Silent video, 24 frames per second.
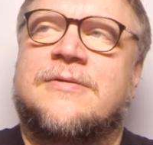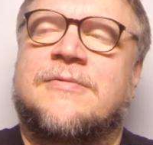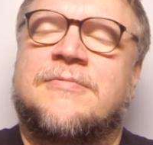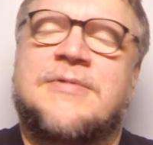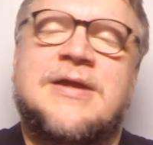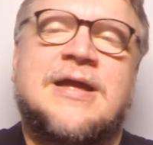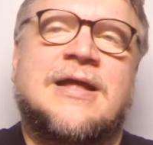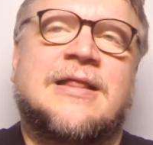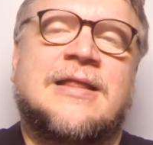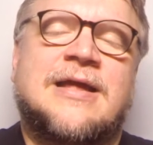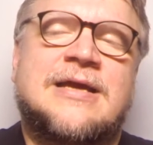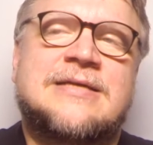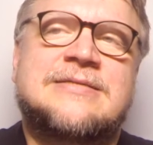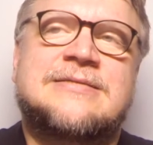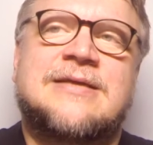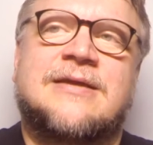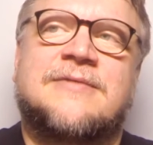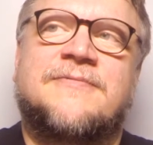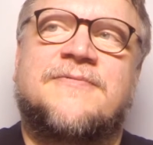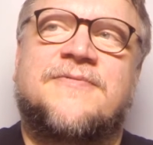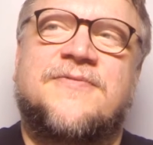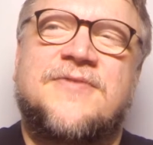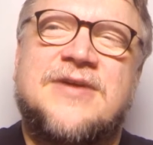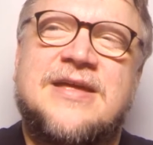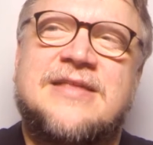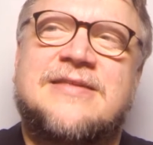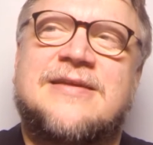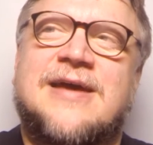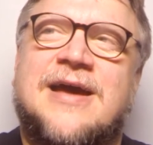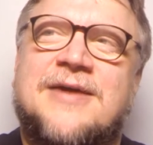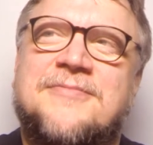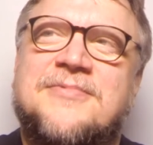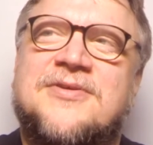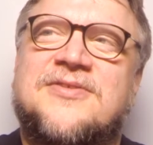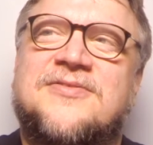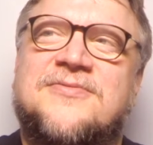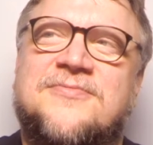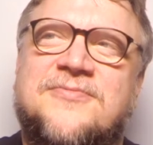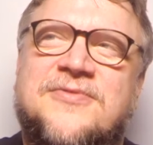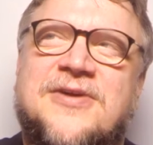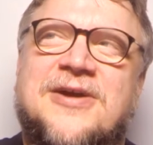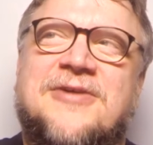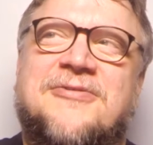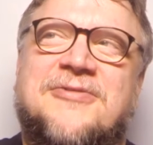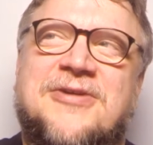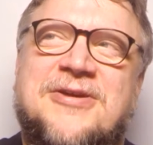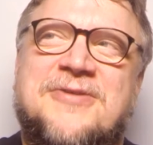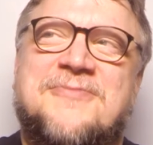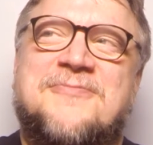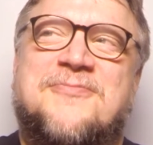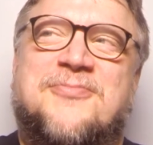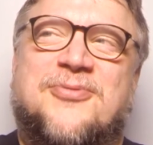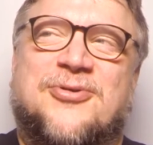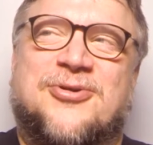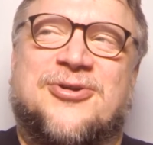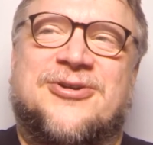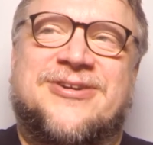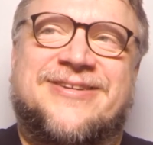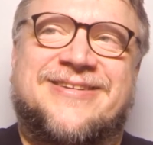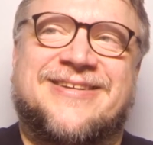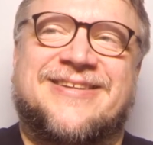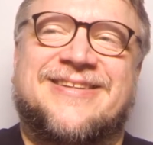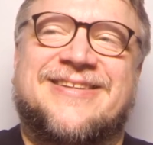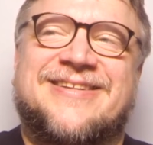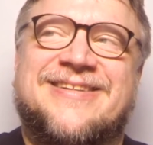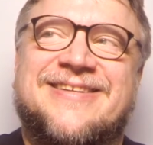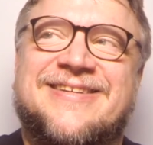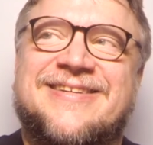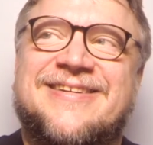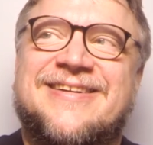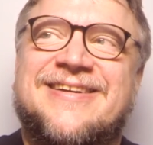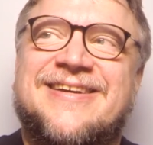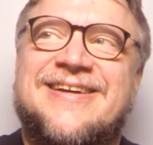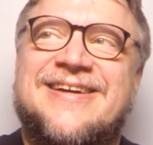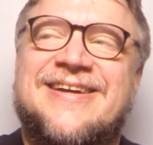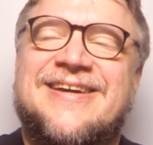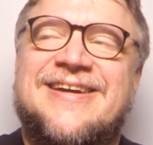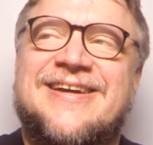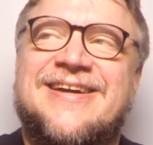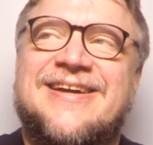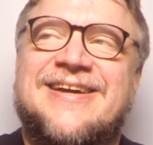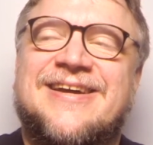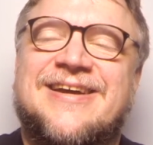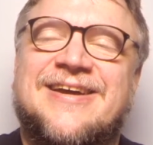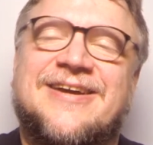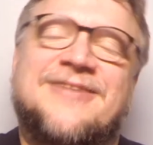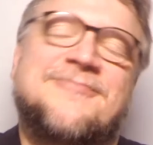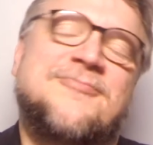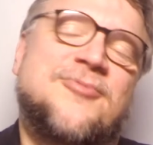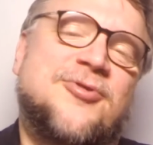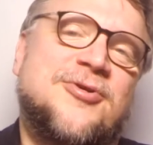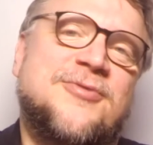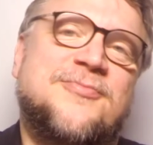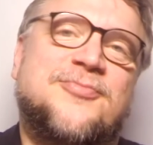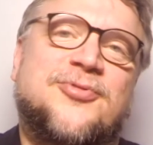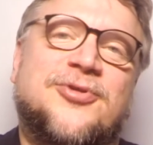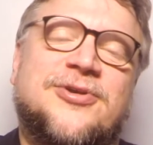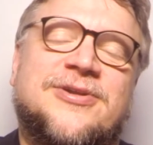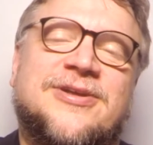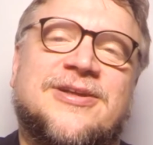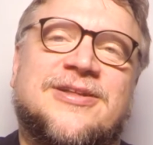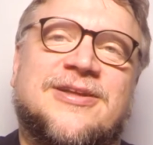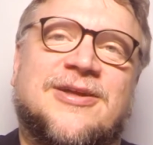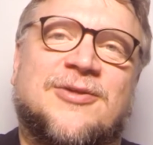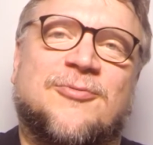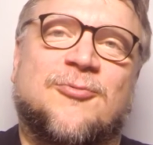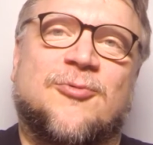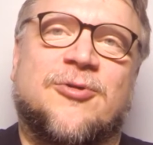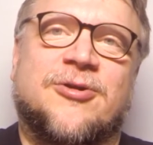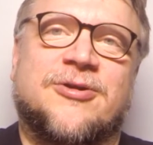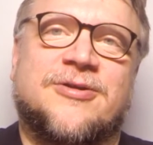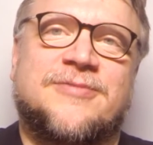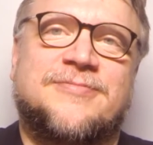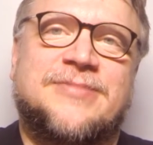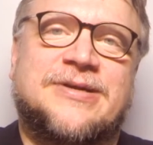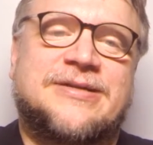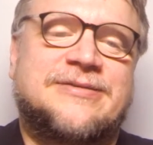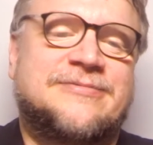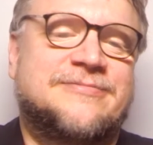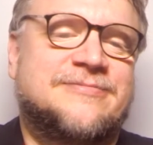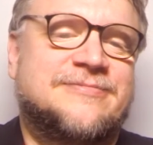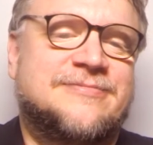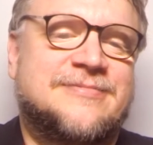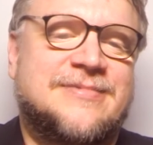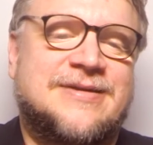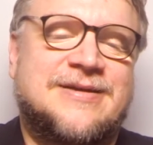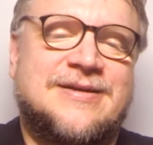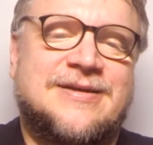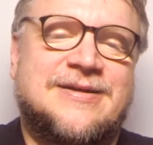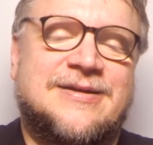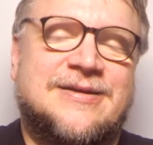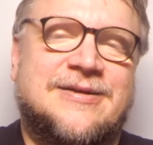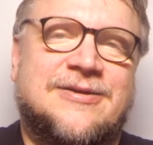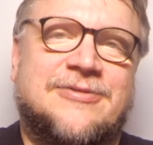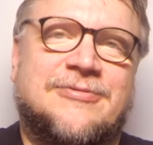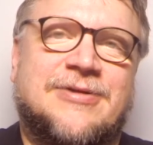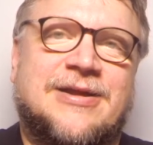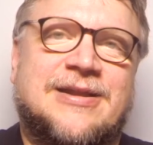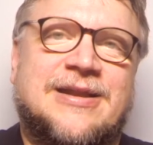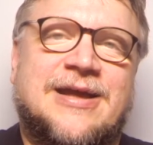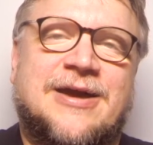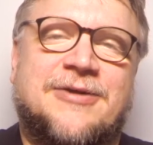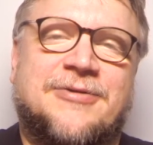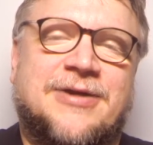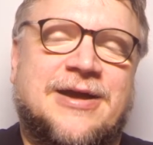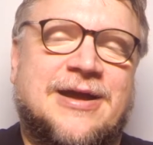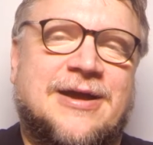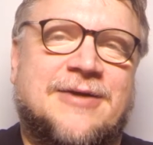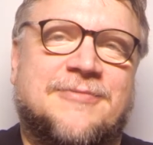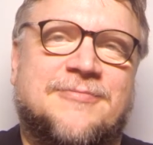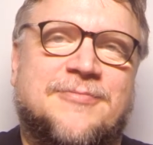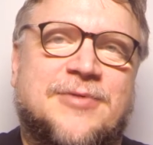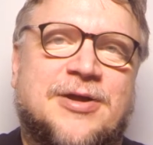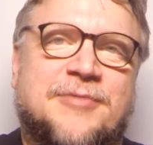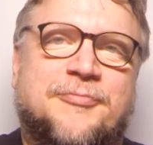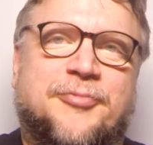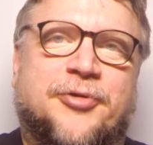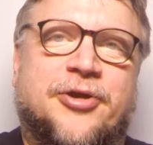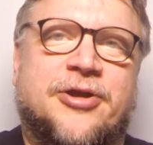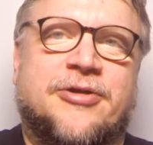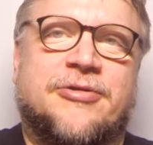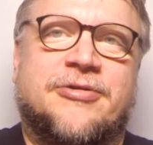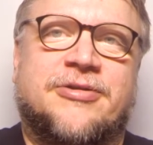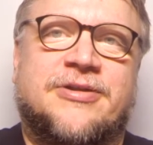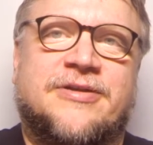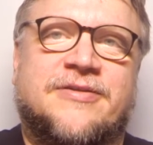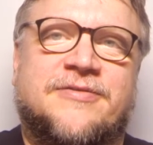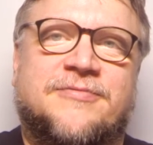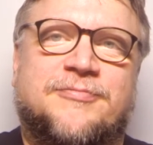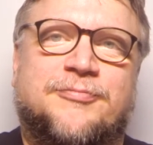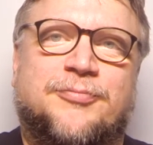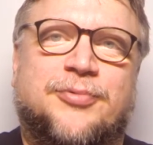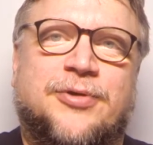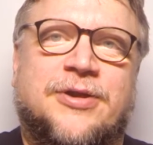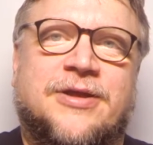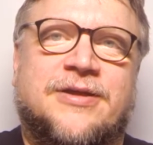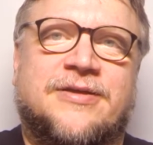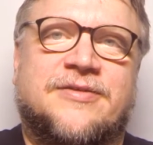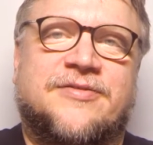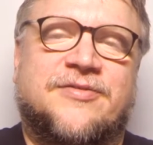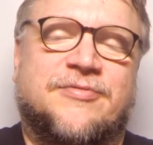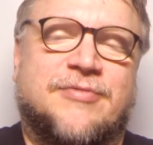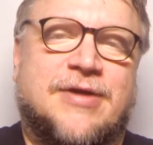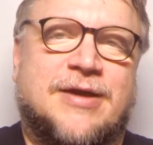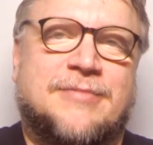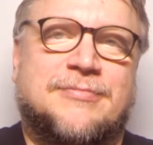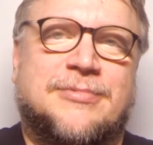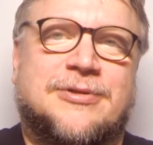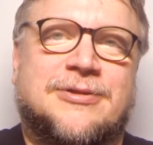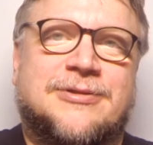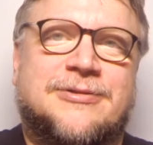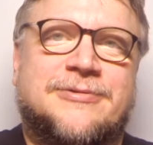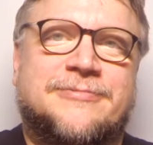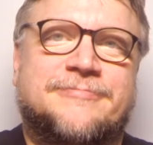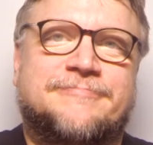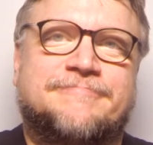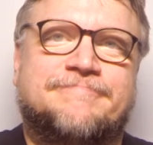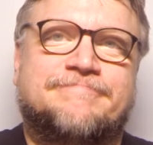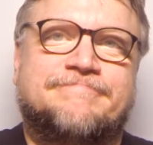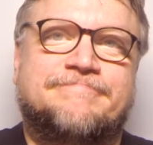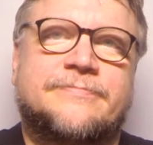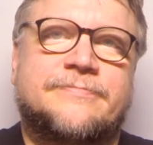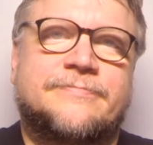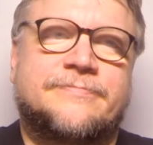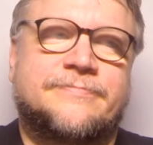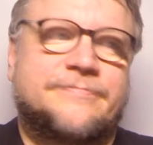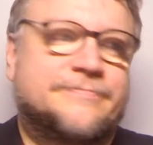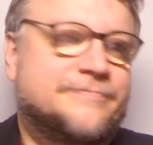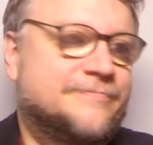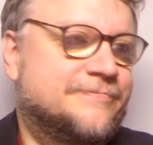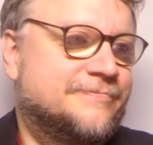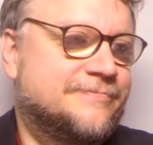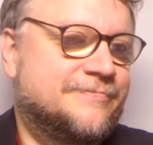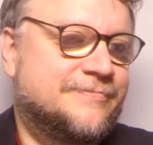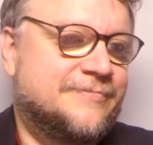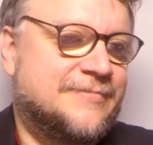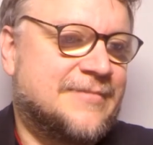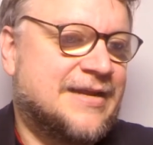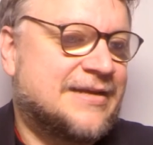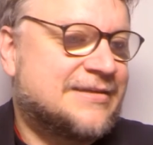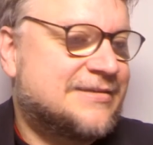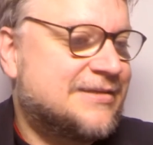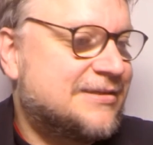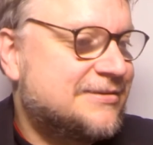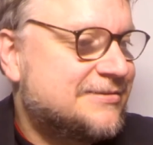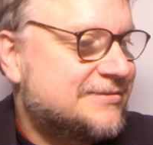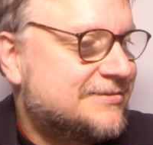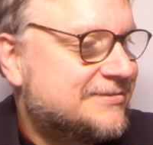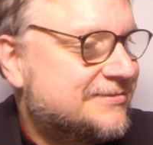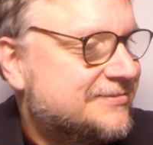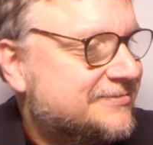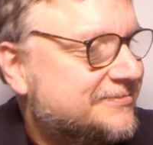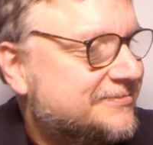realize that free time is very important, and more important than work. But right now I have my priorities pretty scrambled. That's it.